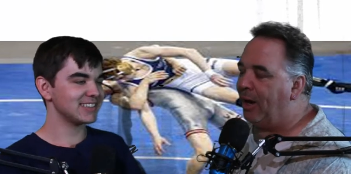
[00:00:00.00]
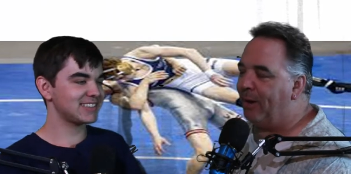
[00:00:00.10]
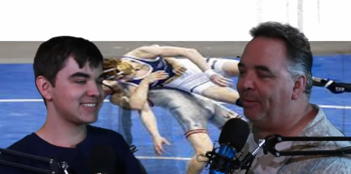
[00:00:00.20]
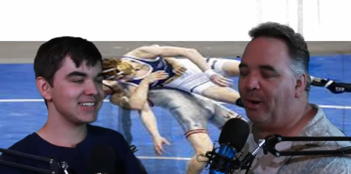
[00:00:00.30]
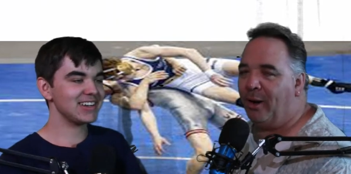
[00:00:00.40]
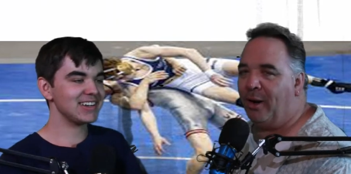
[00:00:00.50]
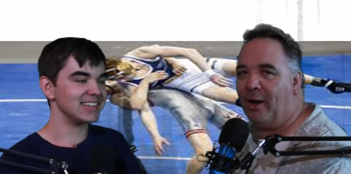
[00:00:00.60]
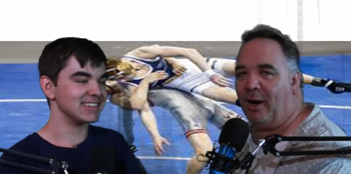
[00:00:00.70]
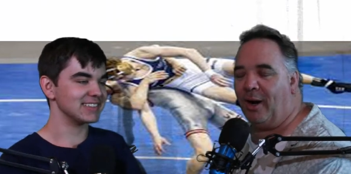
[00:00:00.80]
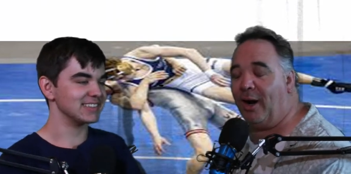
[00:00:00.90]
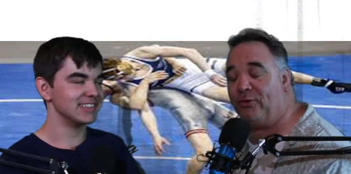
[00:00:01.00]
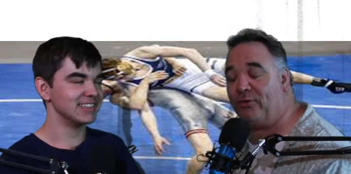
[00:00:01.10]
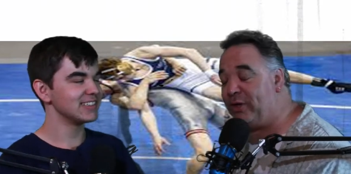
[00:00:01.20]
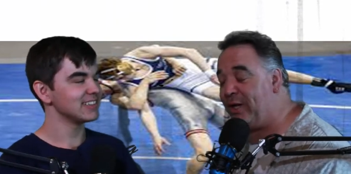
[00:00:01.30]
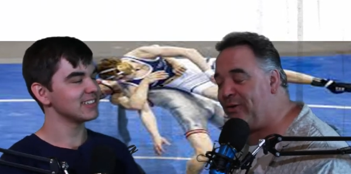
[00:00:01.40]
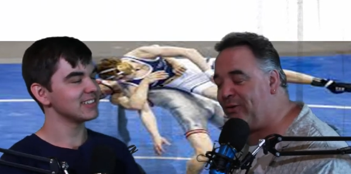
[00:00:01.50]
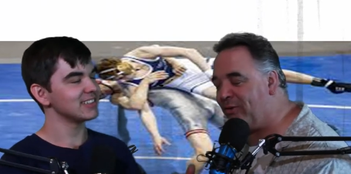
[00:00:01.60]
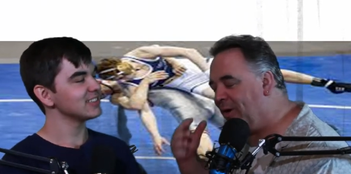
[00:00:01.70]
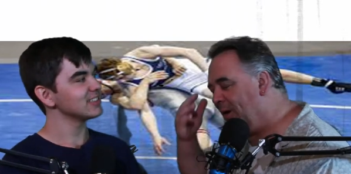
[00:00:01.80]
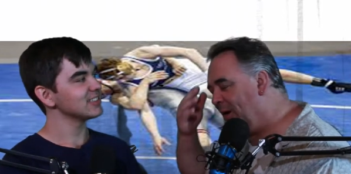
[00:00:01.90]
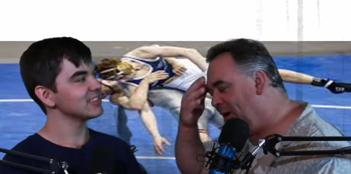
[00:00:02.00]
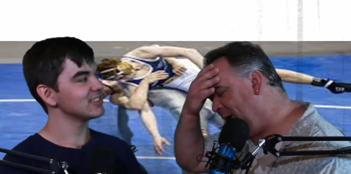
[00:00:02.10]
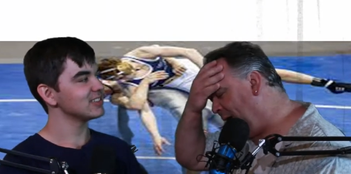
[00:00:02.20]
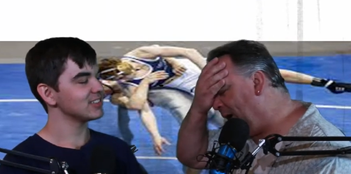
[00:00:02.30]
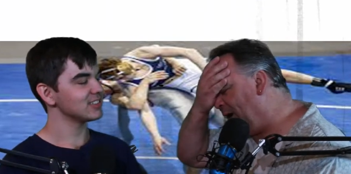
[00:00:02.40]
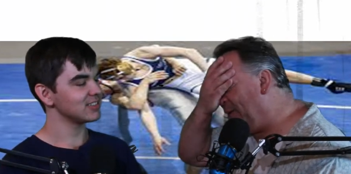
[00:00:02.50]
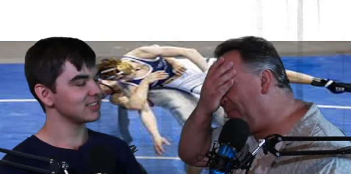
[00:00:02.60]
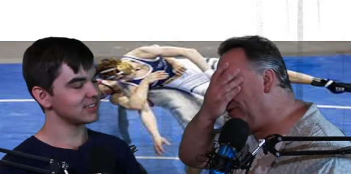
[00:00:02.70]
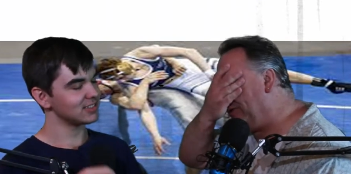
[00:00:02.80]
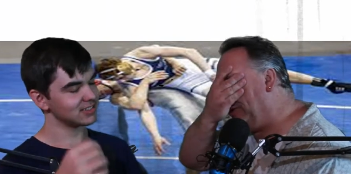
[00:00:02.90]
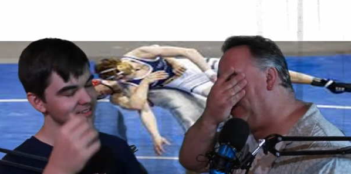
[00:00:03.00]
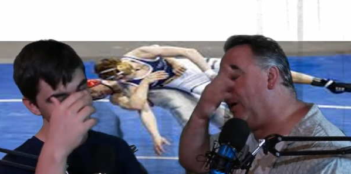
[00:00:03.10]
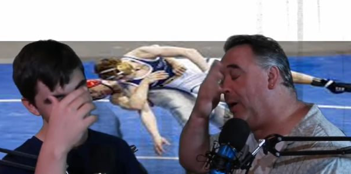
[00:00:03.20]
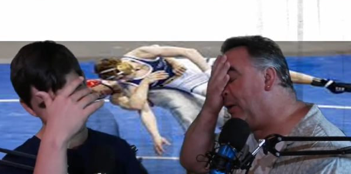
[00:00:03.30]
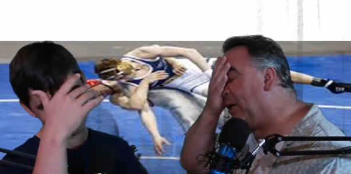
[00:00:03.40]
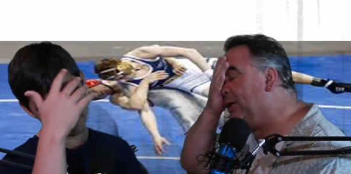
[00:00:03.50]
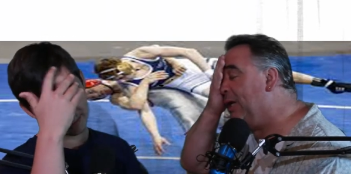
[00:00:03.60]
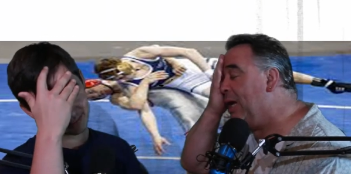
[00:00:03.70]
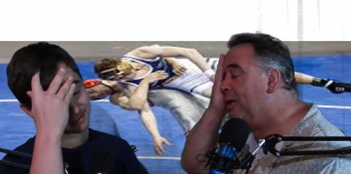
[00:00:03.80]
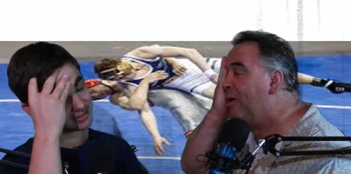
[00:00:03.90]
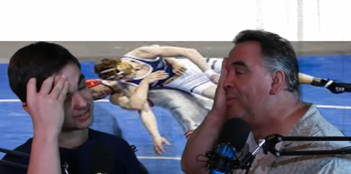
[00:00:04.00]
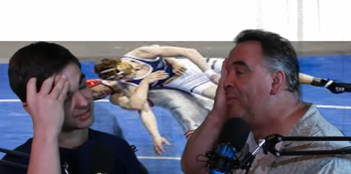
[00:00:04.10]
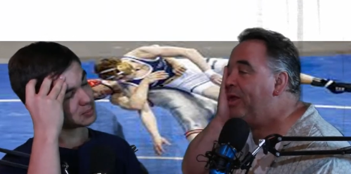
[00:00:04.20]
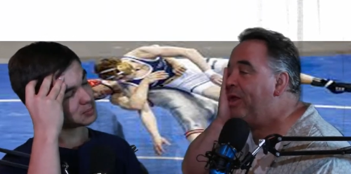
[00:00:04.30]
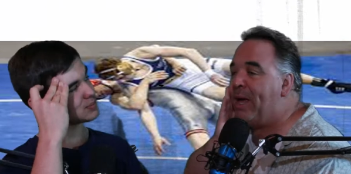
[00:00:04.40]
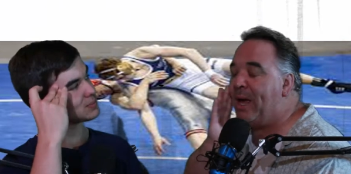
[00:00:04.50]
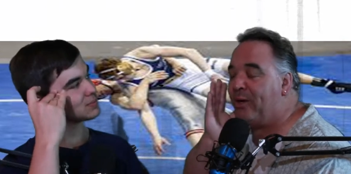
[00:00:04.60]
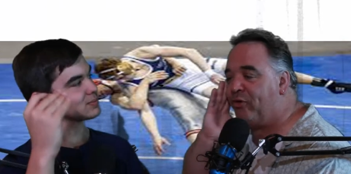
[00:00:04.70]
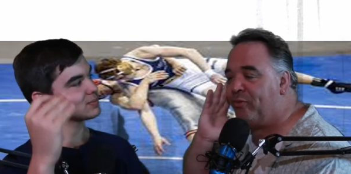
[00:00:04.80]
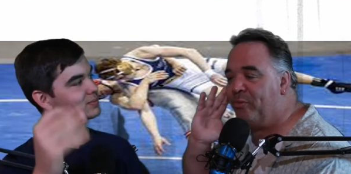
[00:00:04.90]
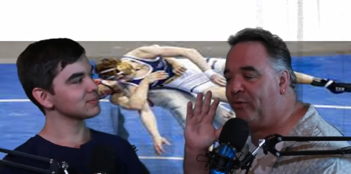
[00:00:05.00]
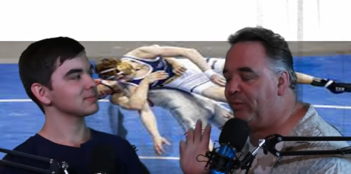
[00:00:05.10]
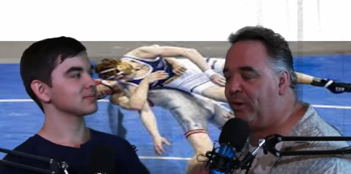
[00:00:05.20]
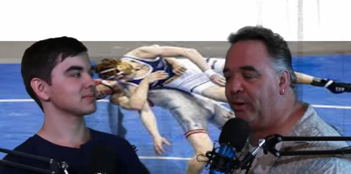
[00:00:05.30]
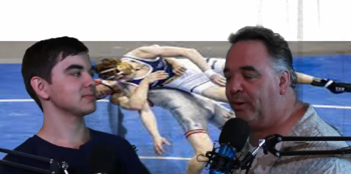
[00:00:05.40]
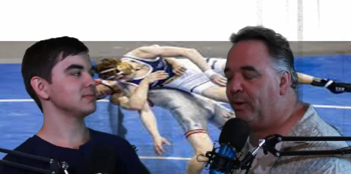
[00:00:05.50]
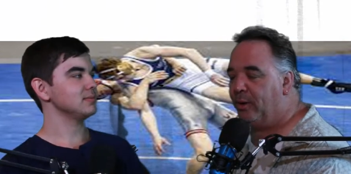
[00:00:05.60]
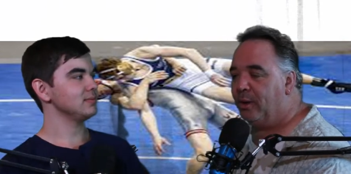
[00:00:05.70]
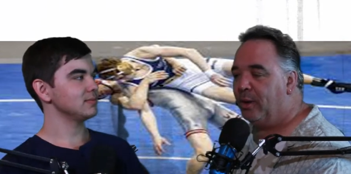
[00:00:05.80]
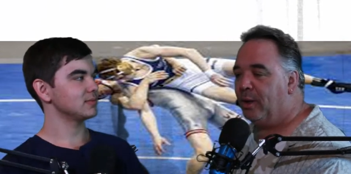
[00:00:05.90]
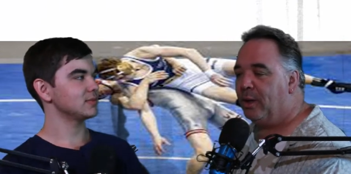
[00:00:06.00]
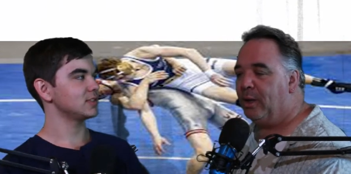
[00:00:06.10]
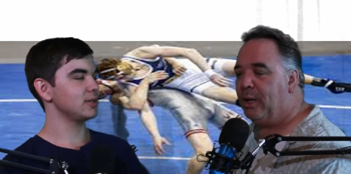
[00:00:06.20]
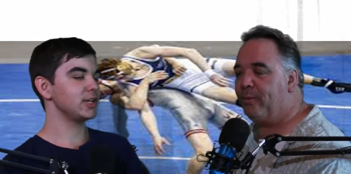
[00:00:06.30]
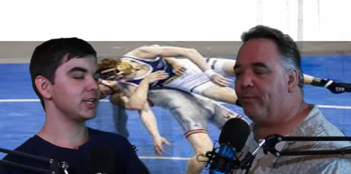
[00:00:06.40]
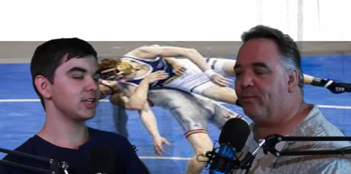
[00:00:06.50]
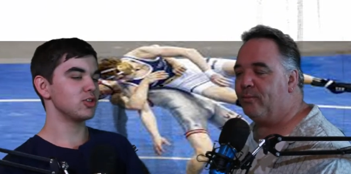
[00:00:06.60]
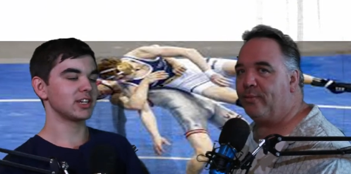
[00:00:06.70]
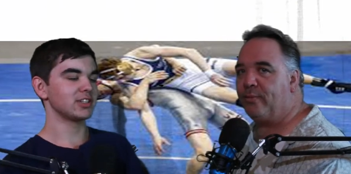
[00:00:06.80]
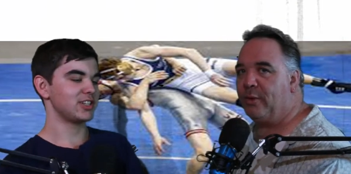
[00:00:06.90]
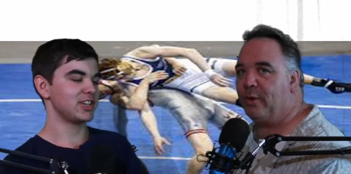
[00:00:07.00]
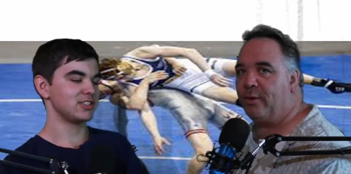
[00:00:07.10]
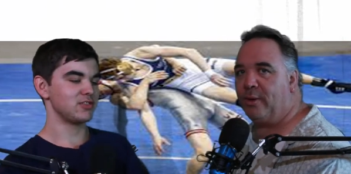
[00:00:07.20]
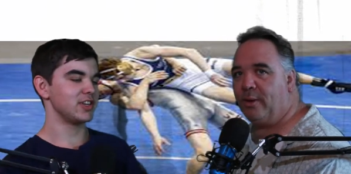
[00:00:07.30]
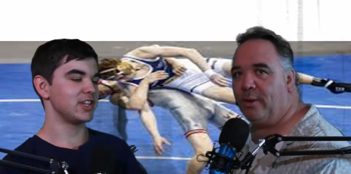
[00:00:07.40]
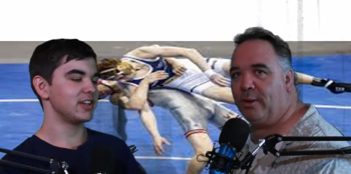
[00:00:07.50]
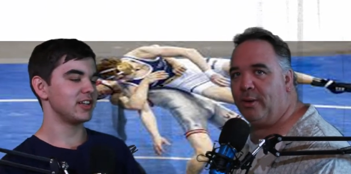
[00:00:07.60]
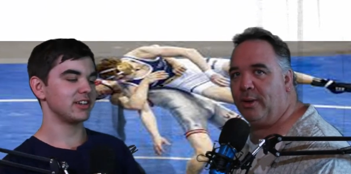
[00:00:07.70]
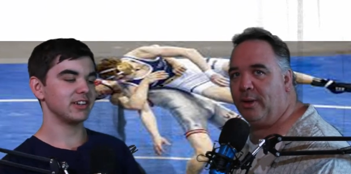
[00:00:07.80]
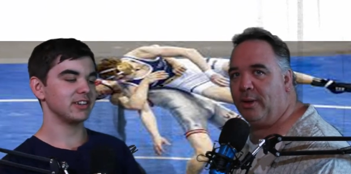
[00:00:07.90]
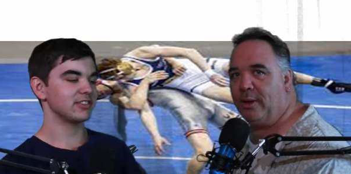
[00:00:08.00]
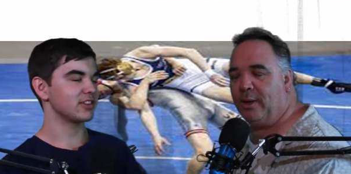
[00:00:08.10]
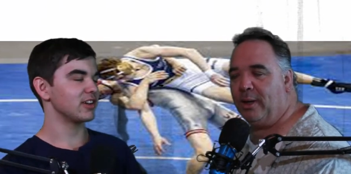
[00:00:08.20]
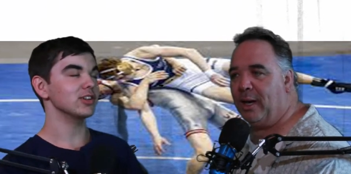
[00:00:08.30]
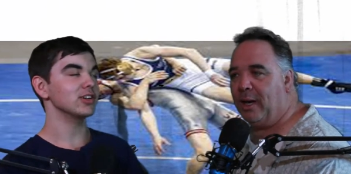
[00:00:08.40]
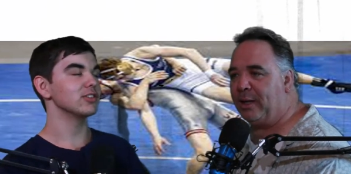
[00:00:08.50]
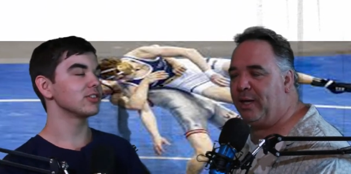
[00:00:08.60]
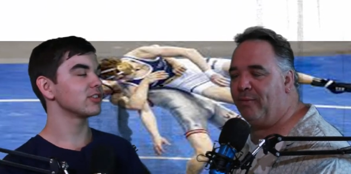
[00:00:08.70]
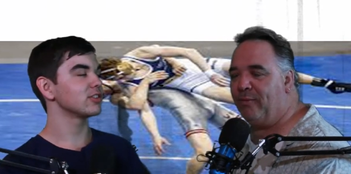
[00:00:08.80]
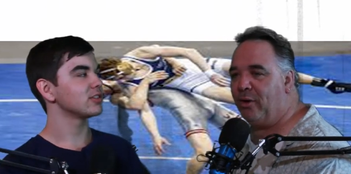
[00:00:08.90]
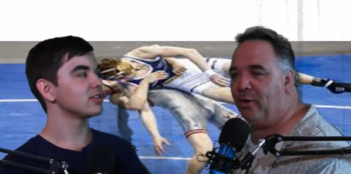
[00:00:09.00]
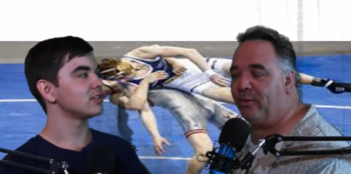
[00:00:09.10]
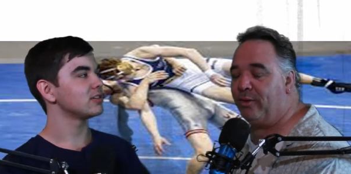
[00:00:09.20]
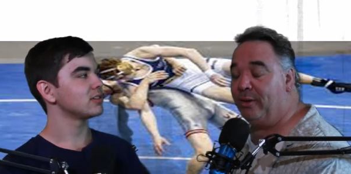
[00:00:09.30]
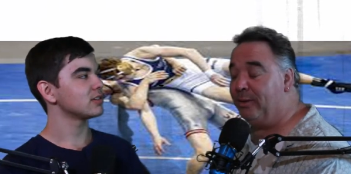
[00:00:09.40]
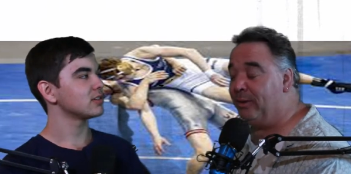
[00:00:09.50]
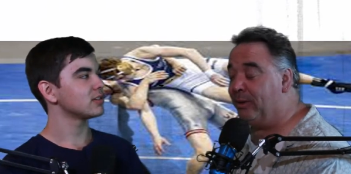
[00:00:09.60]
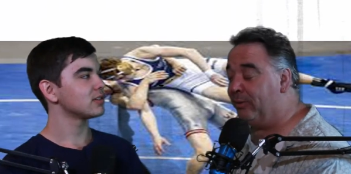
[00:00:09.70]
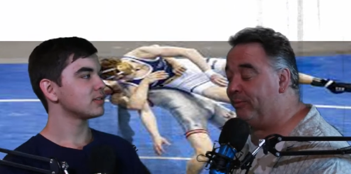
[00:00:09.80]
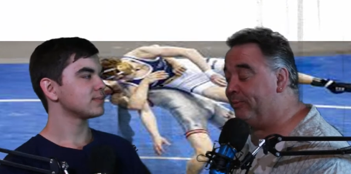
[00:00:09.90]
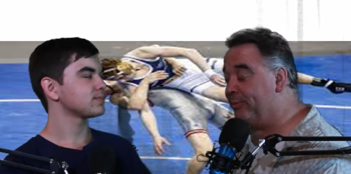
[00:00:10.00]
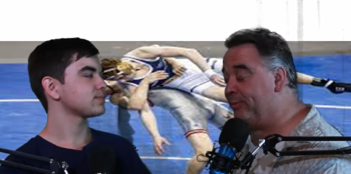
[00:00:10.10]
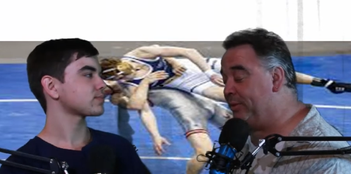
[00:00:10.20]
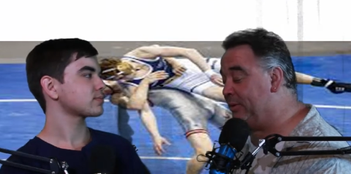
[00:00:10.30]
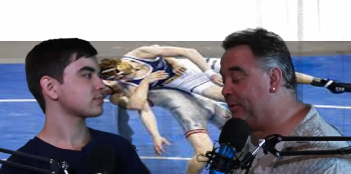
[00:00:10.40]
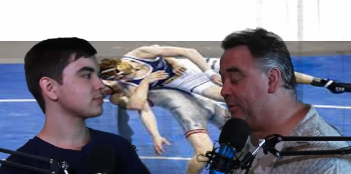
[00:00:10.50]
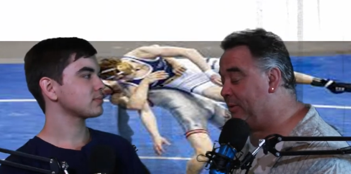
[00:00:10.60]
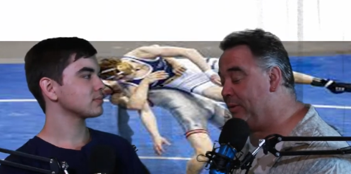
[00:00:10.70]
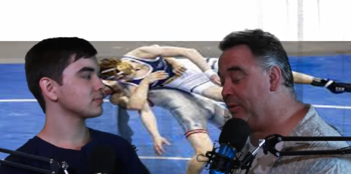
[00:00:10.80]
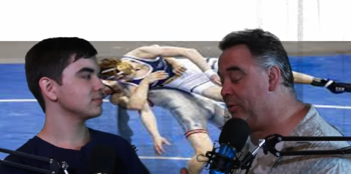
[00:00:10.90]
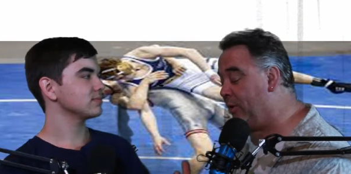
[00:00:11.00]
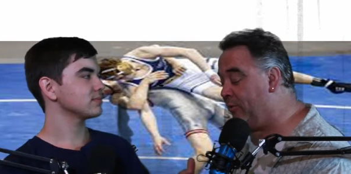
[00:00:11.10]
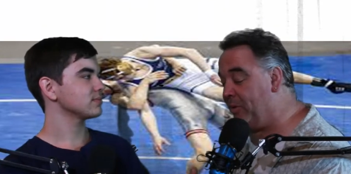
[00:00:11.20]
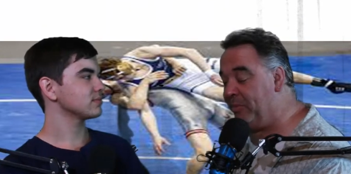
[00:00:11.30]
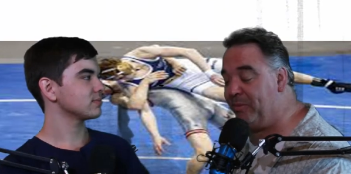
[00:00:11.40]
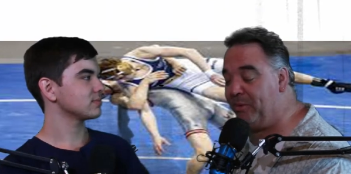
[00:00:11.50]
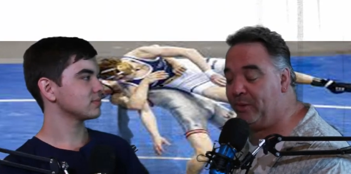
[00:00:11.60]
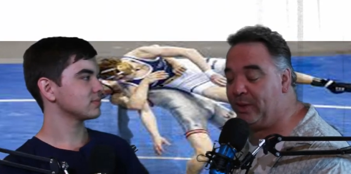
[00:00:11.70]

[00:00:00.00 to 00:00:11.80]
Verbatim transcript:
Speaker 1: serious? Jeez. Uh, uh, I, am you know, again, someone in the back just must, you know.
Speaker 2: Somebody in the back just has a vendetta against Kevin Owens.
Speaker 1: Kevin Owens, and you know, who knows? Maybe, maybe we'll get